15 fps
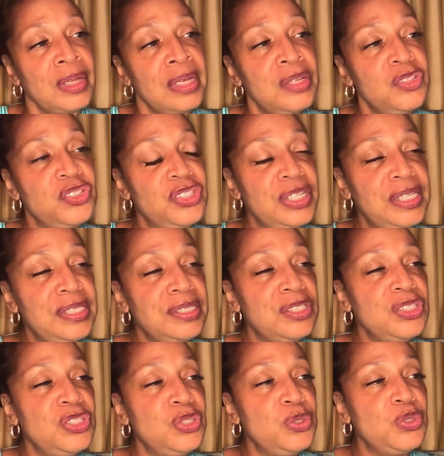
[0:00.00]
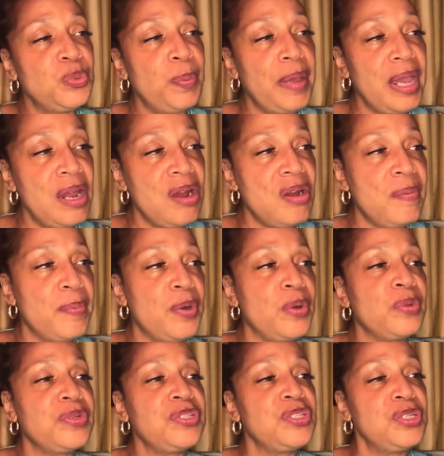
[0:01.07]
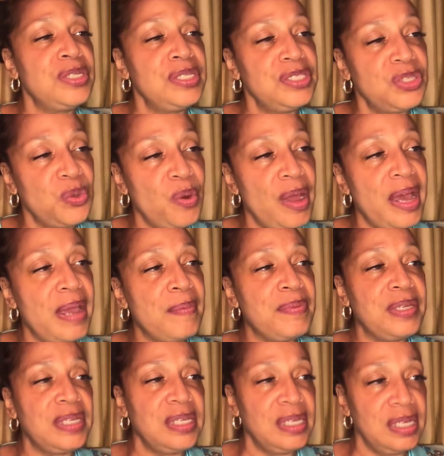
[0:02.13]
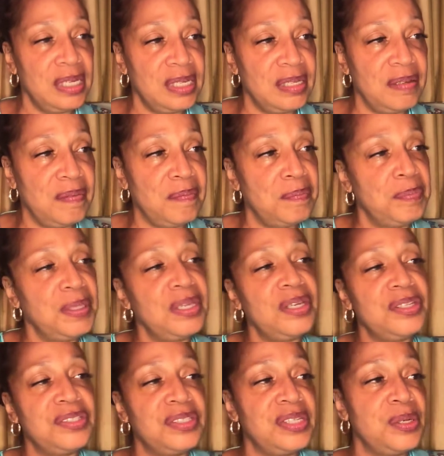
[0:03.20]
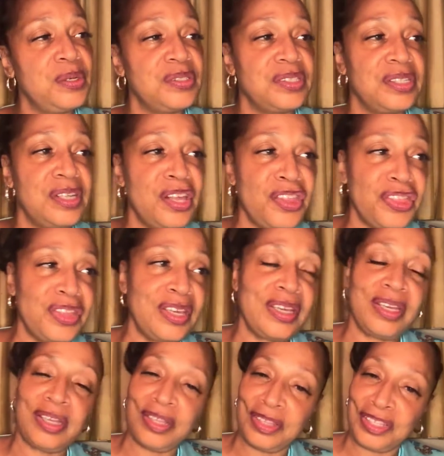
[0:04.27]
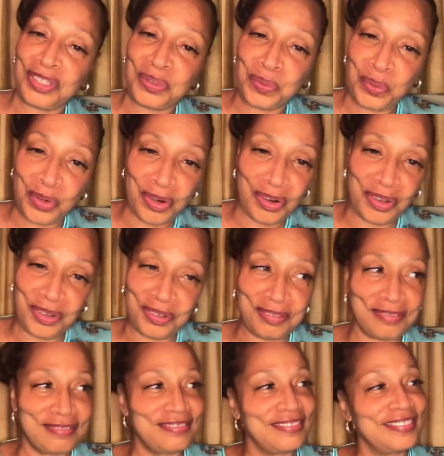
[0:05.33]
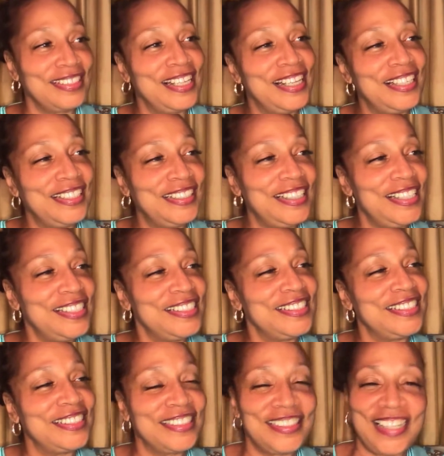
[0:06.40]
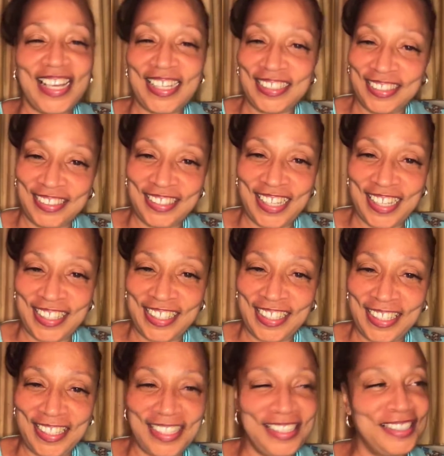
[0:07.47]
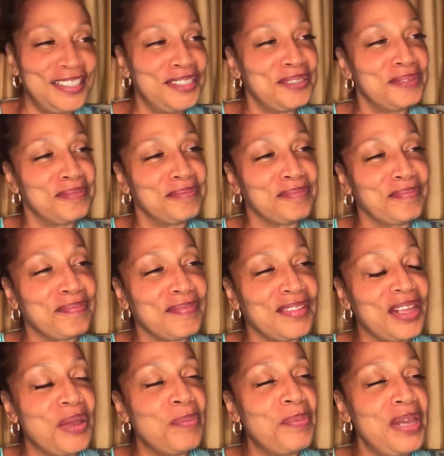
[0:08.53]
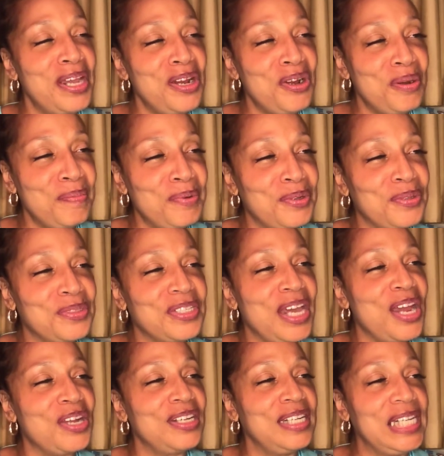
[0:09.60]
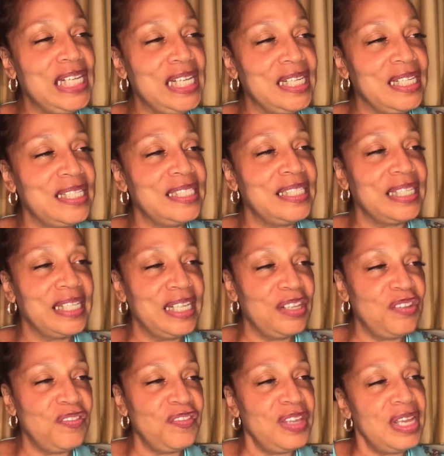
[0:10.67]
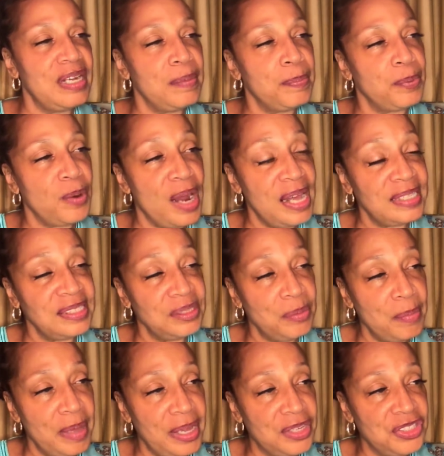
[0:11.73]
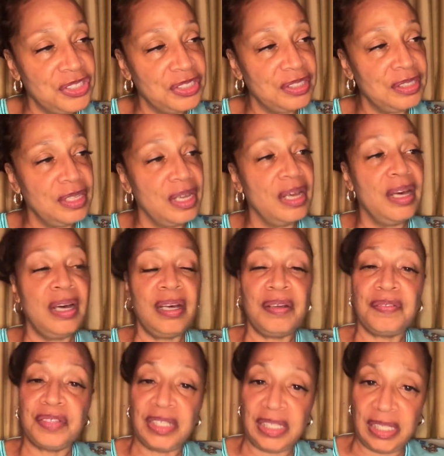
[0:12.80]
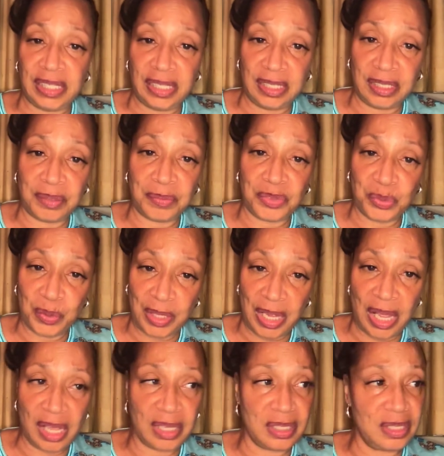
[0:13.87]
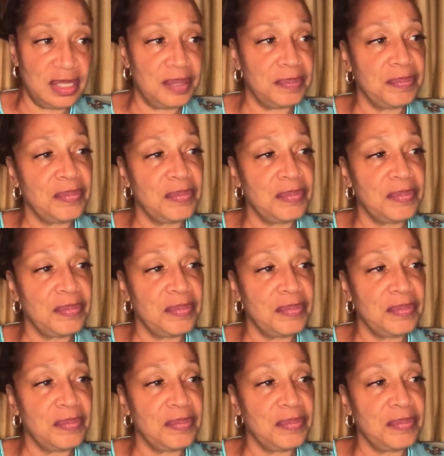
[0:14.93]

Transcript: Jesus used parables to describe the kingdom because there is nothing in this world that is exactly like the kingdom. Parables are needed to give an approximation of the kingdom's reality.